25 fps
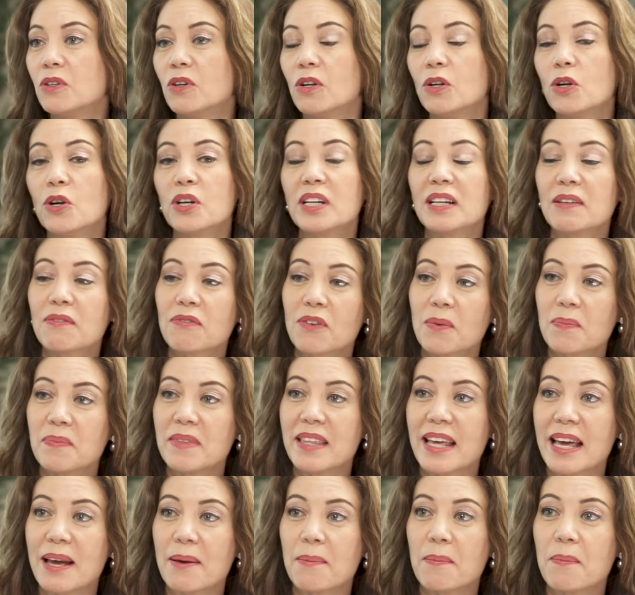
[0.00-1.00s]
you're learning
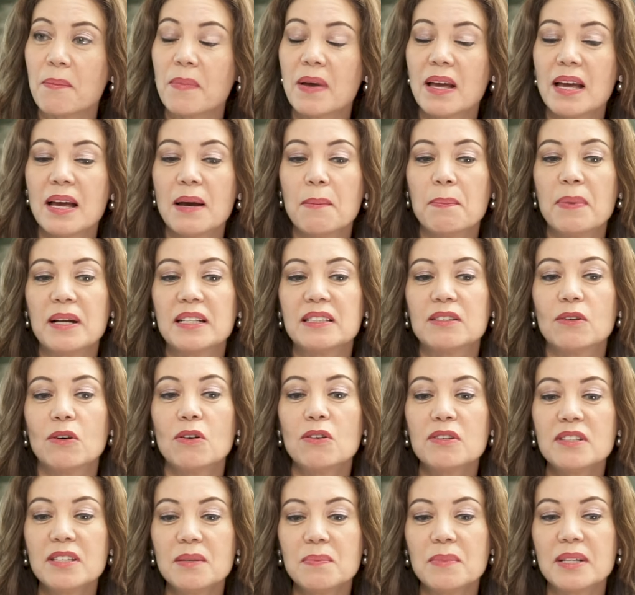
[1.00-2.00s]
from them, but
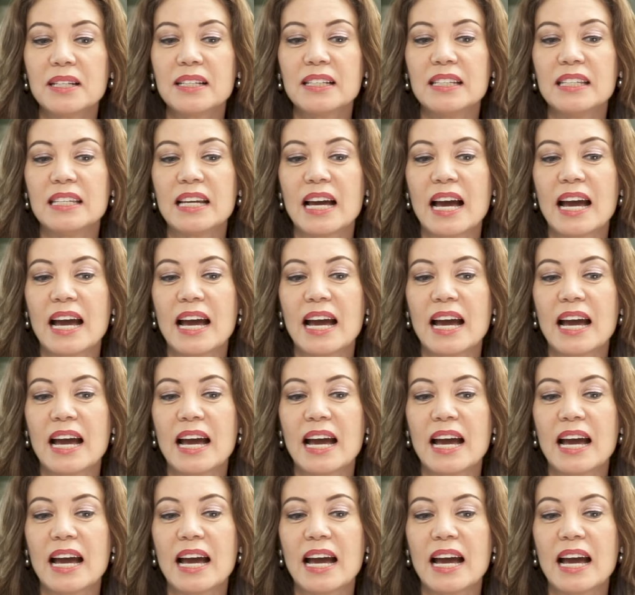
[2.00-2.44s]
ultimately